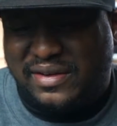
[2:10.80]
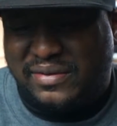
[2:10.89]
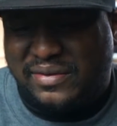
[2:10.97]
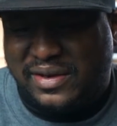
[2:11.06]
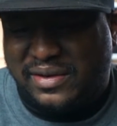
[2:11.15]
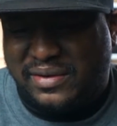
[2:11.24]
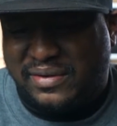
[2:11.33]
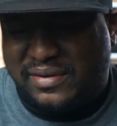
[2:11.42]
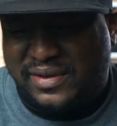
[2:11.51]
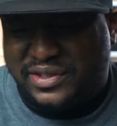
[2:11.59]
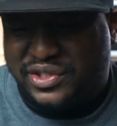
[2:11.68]
with
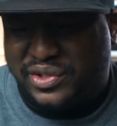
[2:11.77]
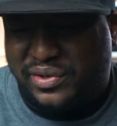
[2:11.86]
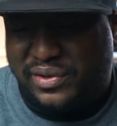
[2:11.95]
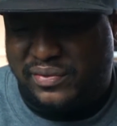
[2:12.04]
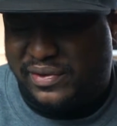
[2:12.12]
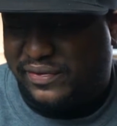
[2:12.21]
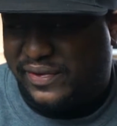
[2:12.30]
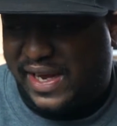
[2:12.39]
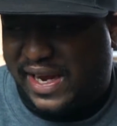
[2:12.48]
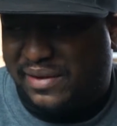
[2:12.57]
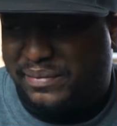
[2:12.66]
shooting with
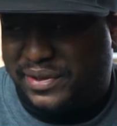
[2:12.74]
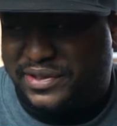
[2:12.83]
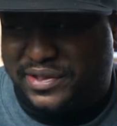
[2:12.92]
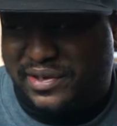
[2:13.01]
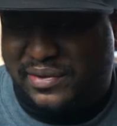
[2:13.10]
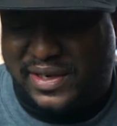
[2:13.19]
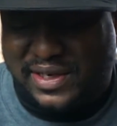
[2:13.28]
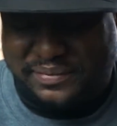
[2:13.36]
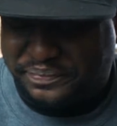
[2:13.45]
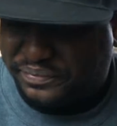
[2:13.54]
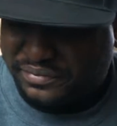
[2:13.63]
light. But you know what?